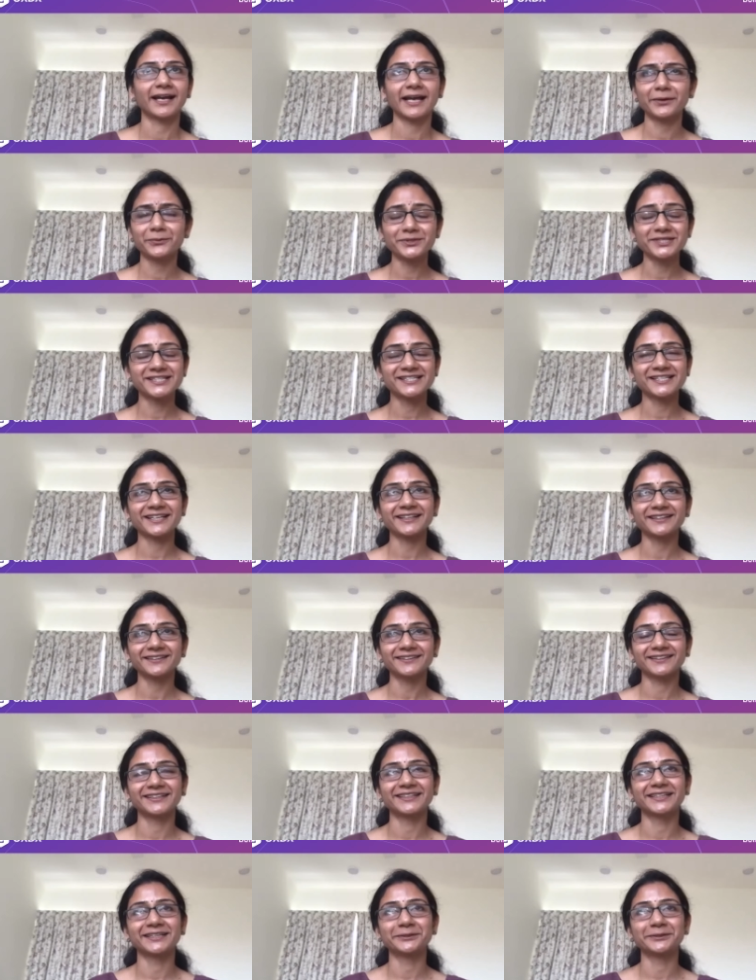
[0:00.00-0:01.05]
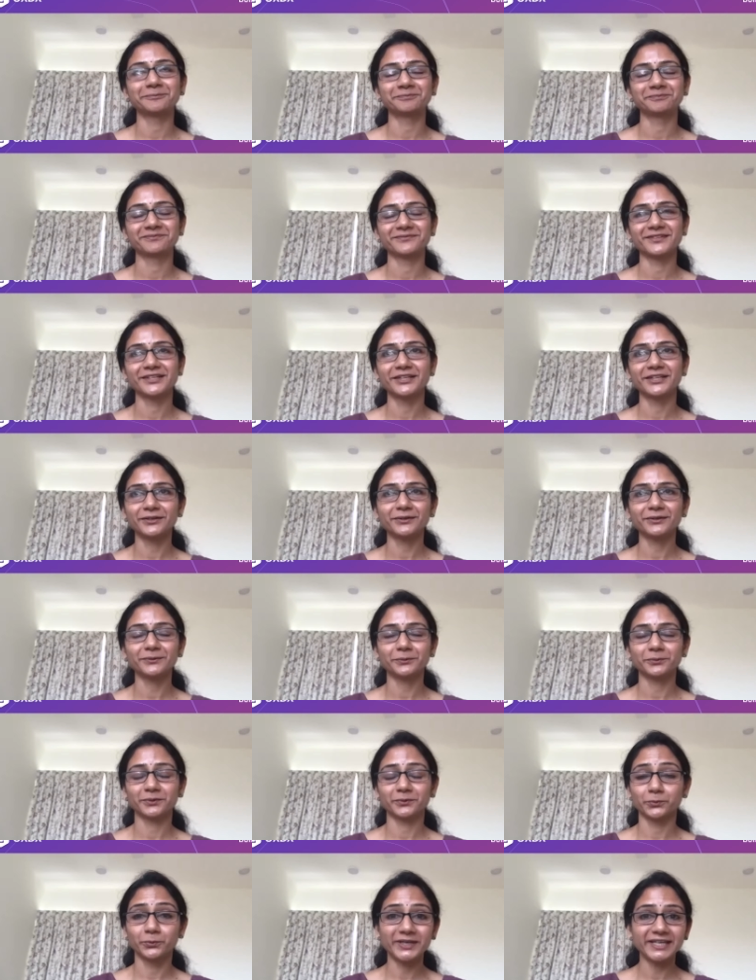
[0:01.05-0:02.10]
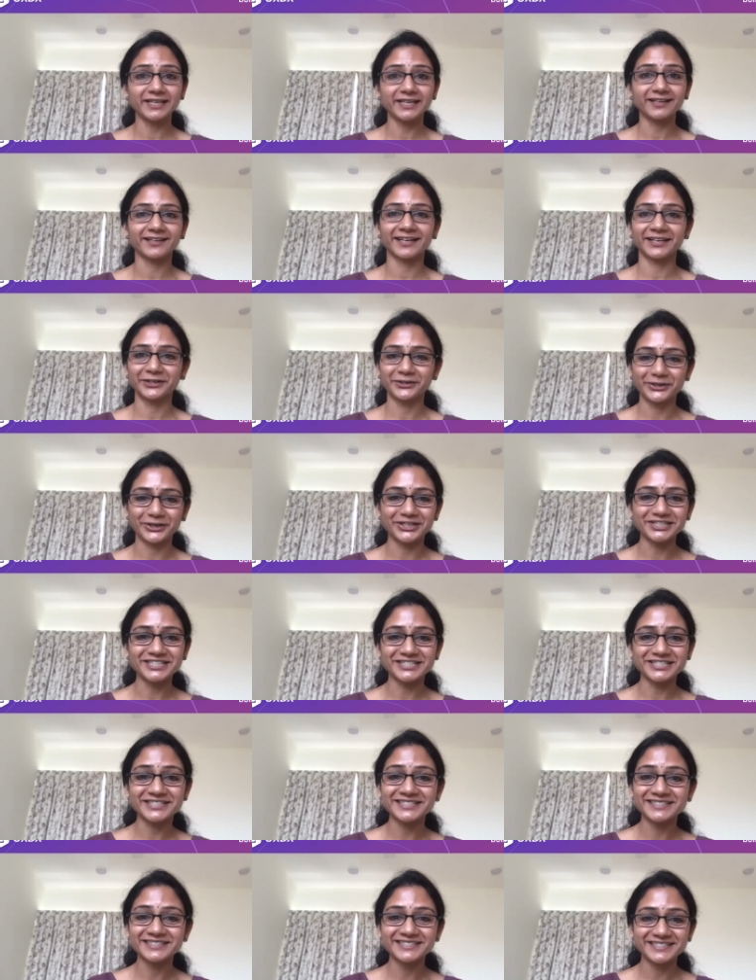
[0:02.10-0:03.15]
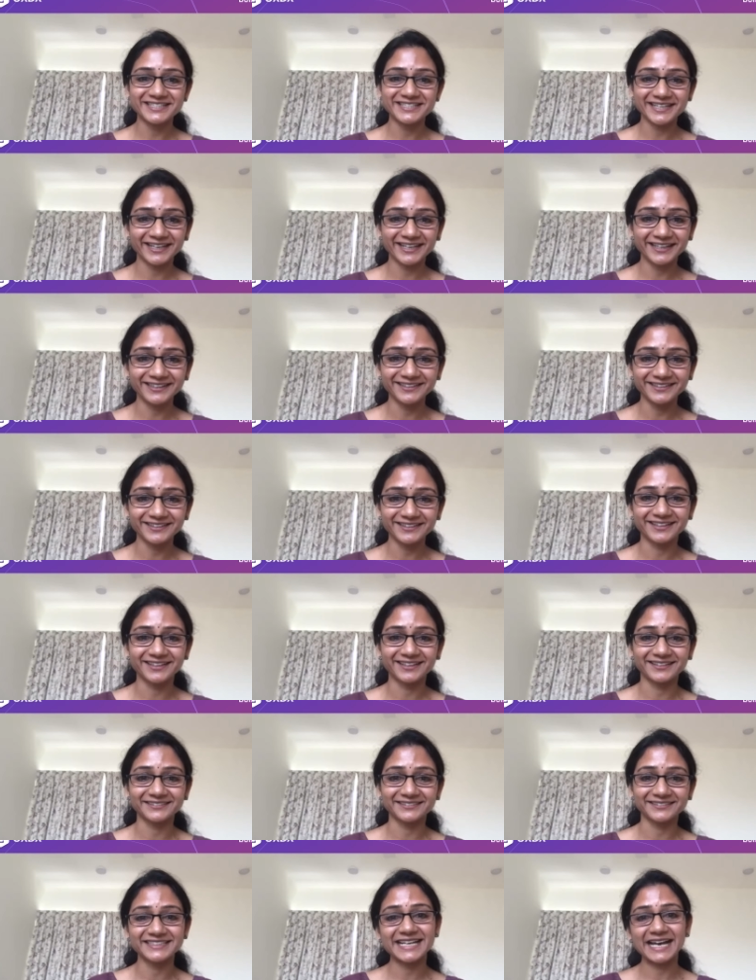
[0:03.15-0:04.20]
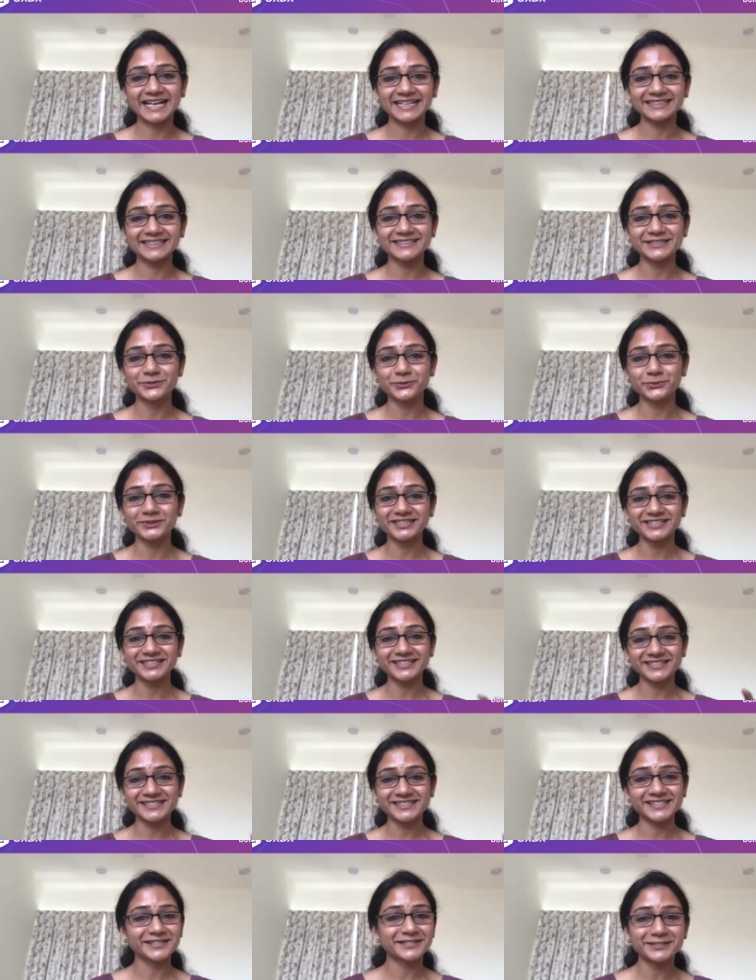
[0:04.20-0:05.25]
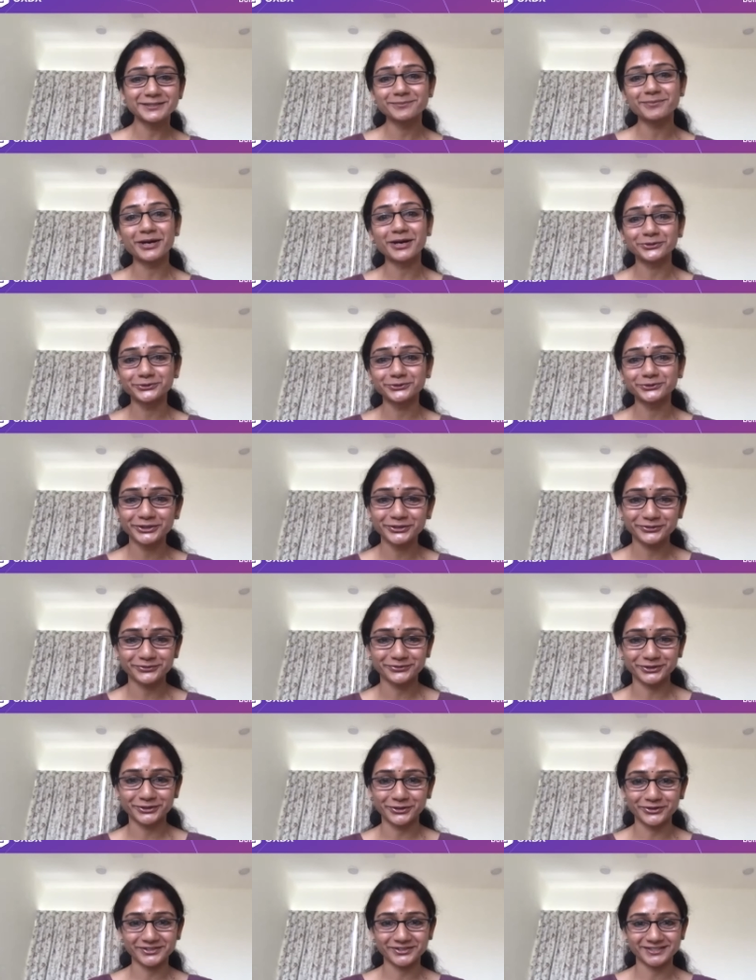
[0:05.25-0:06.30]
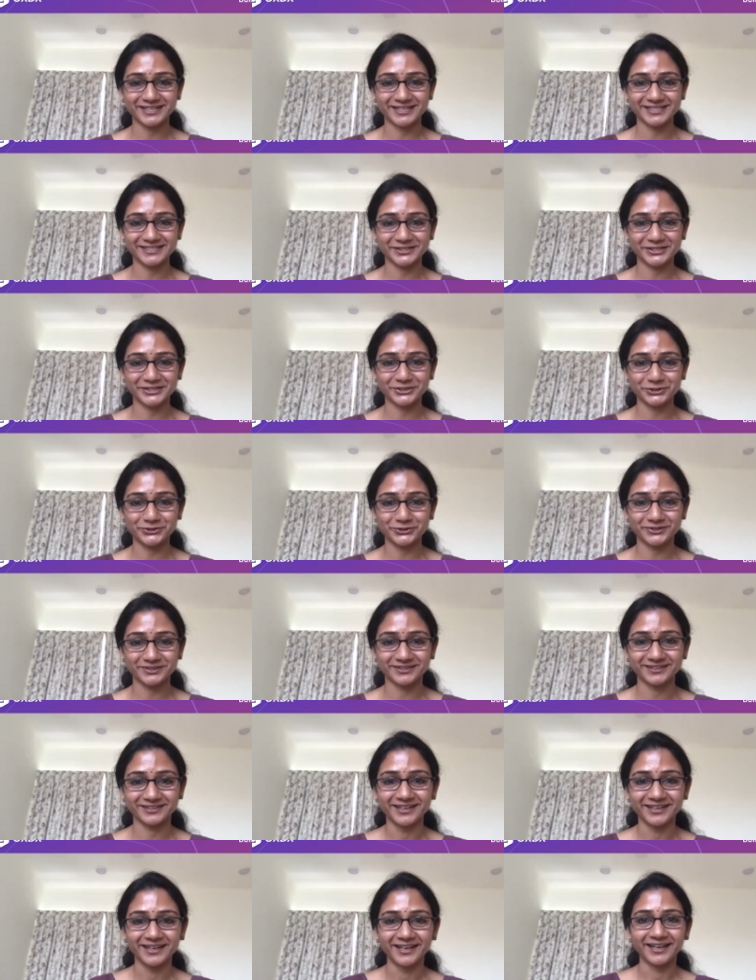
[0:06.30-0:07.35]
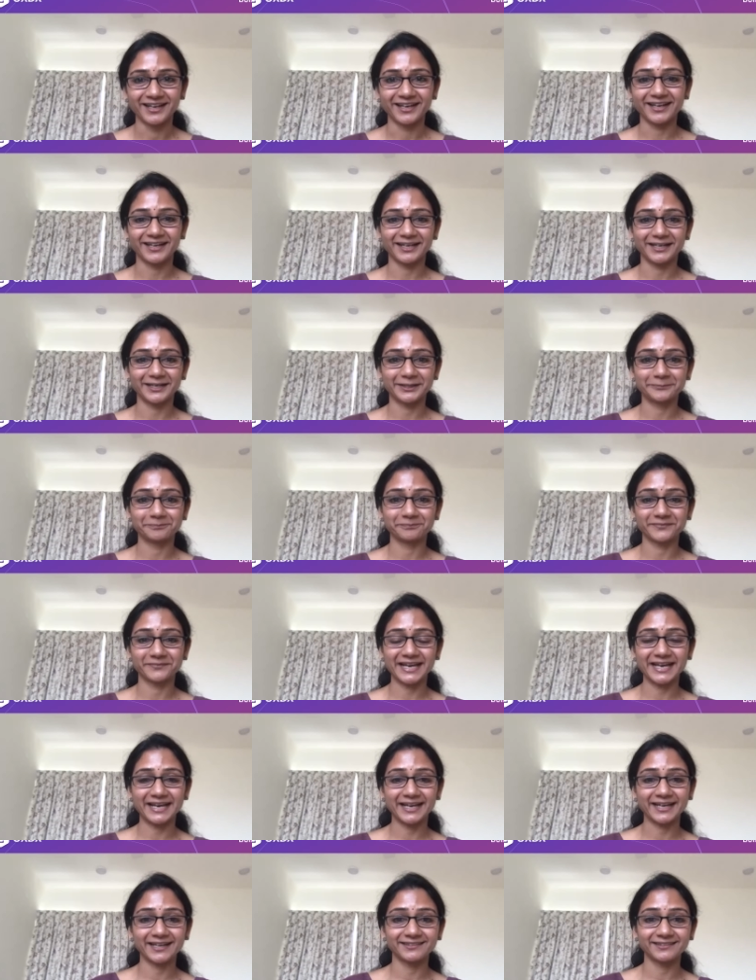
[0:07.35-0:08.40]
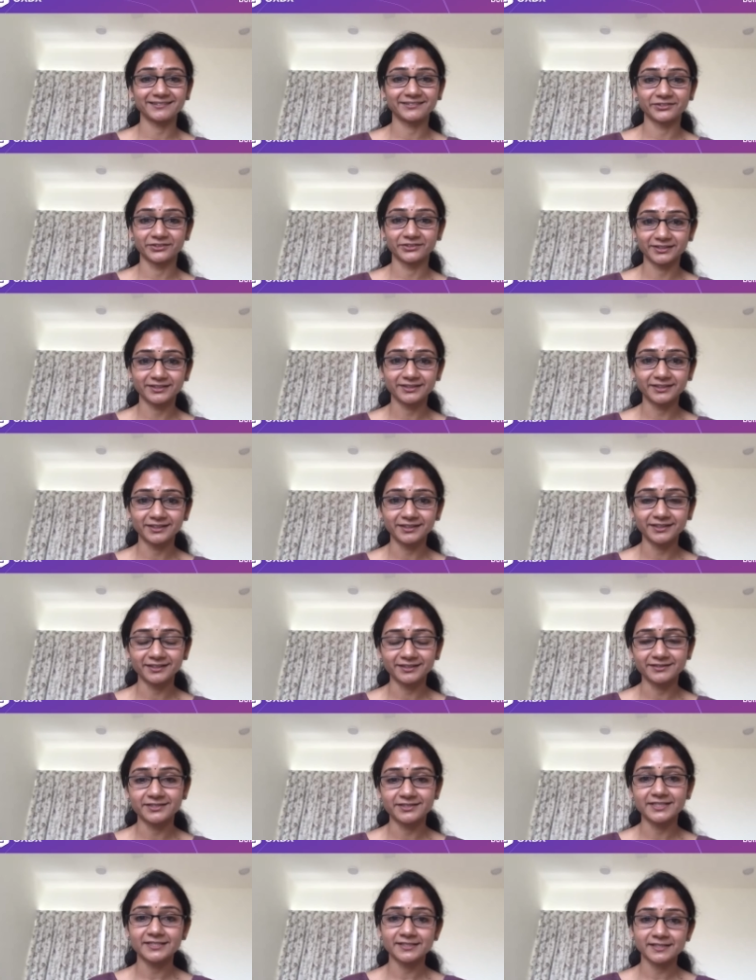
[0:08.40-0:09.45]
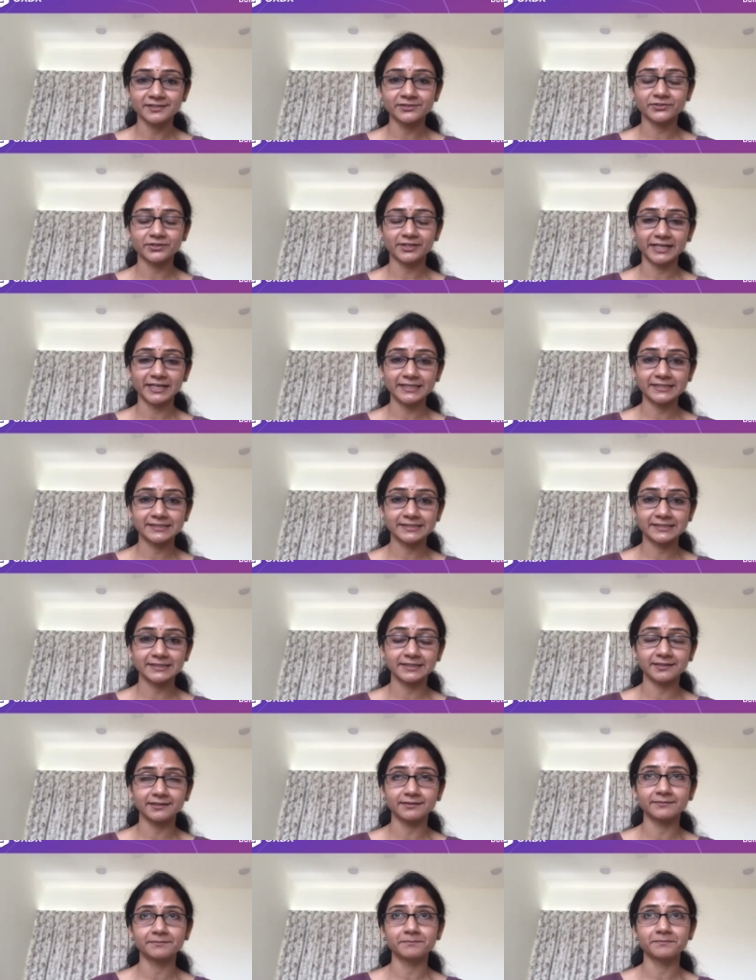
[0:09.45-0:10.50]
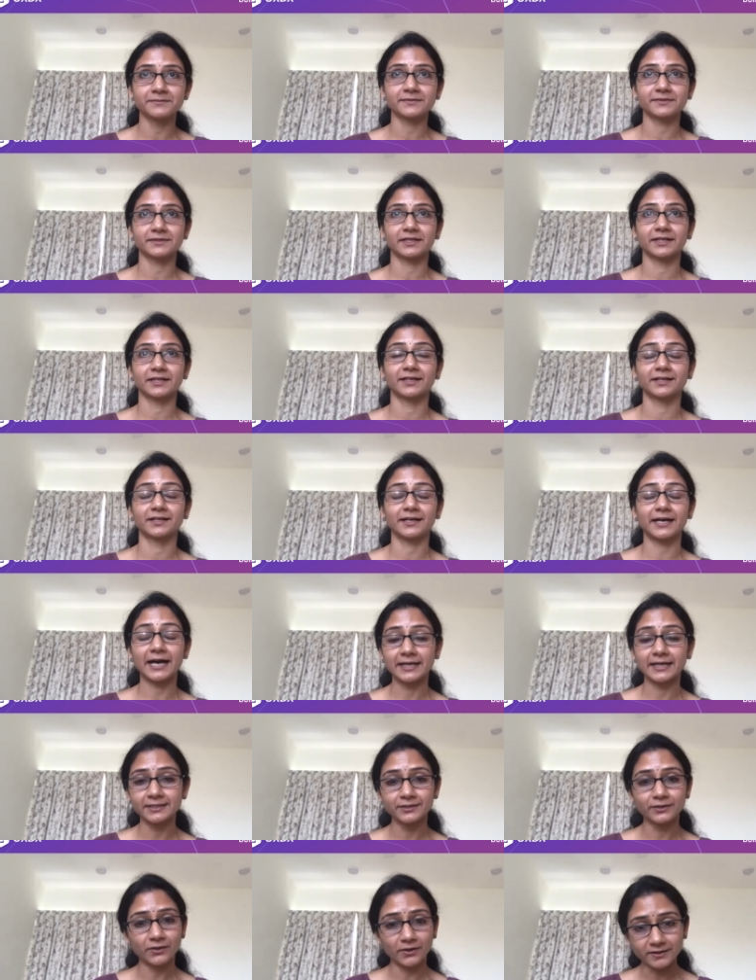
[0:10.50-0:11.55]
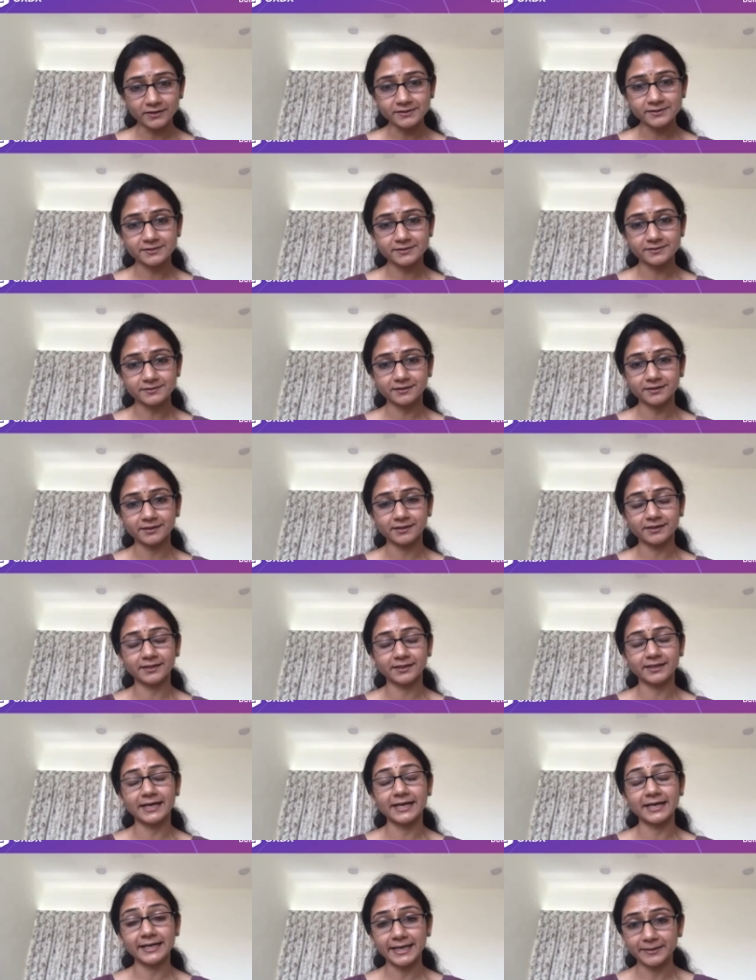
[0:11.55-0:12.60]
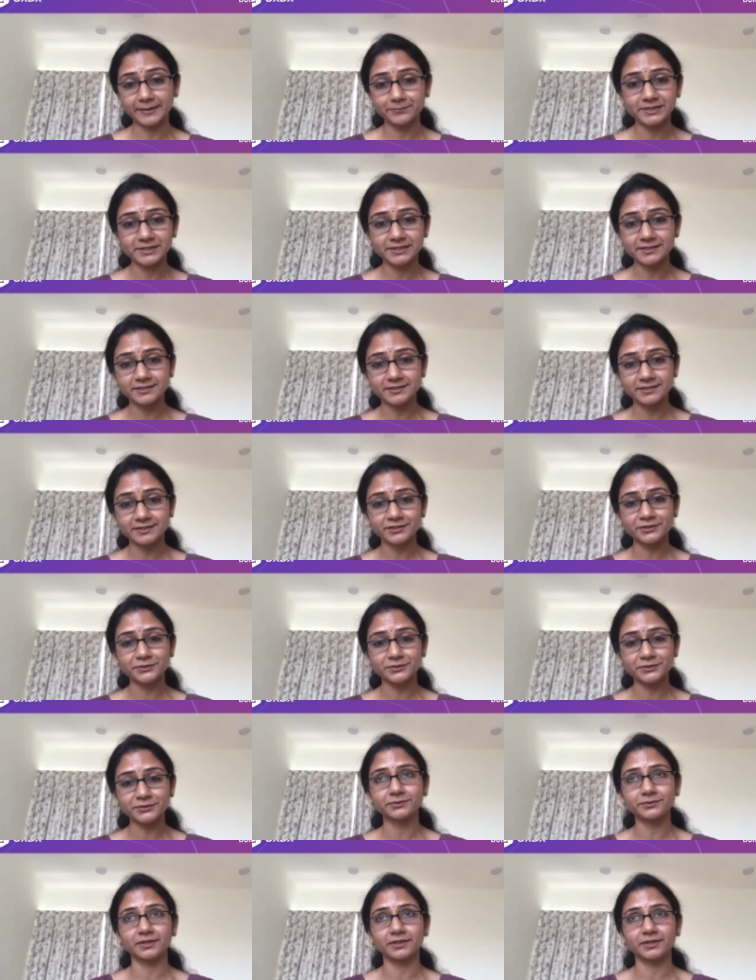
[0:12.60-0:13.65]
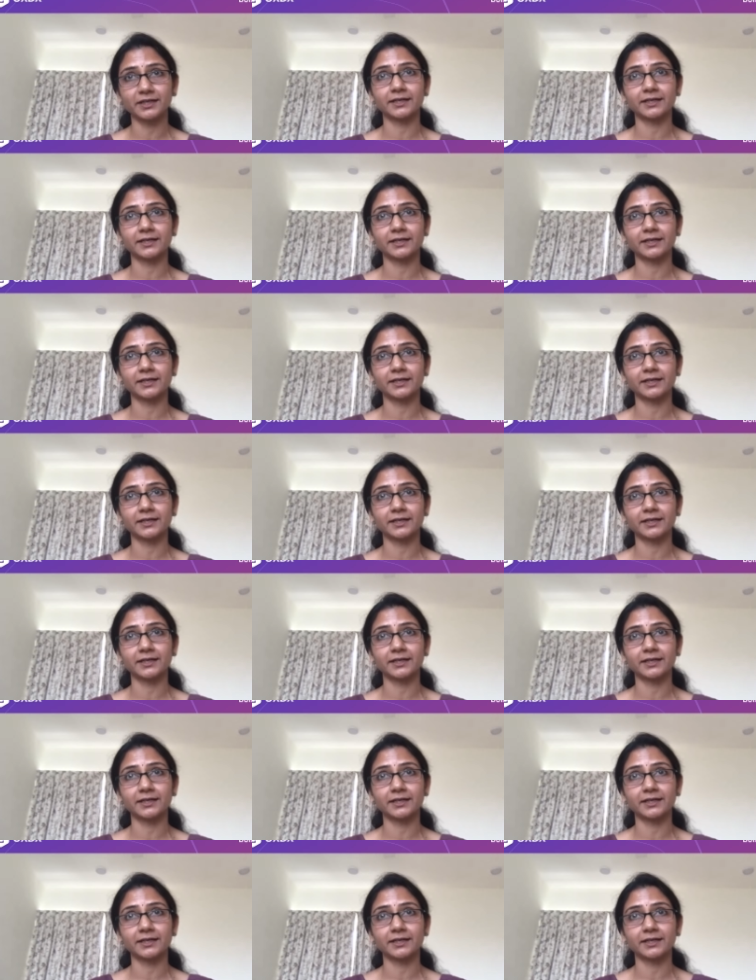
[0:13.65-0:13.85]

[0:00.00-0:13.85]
would say, we cannot contain talent within a single boundary of an organization. And really, a decentralized team unlocks our ability to